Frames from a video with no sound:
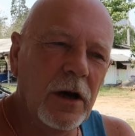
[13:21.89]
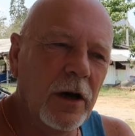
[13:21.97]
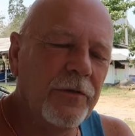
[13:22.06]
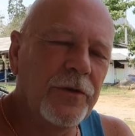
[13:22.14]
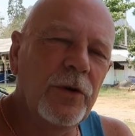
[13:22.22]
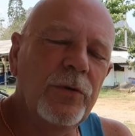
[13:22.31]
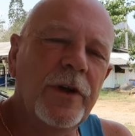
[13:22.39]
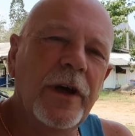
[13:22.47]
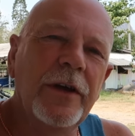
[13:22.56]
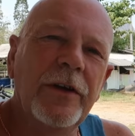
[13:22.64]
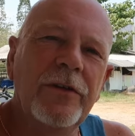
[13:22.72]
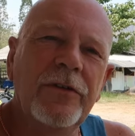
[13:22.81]
a few
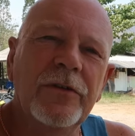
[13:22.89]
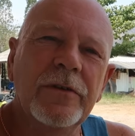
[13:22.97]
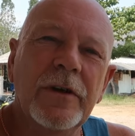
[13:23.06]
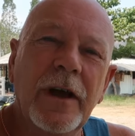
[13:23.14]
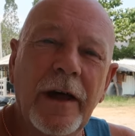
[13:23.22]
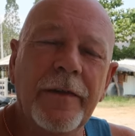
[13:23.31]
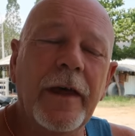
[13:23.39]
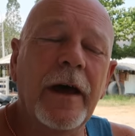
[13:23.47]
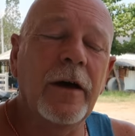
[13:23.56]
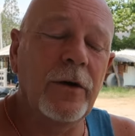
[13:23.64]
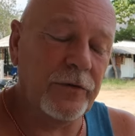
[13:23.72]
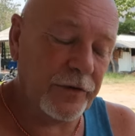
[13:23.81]
days at that
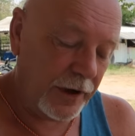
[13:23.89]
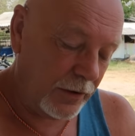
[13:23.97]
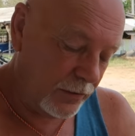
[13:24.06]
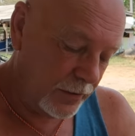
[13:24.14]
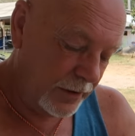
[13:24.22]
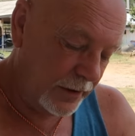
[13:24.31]
hotel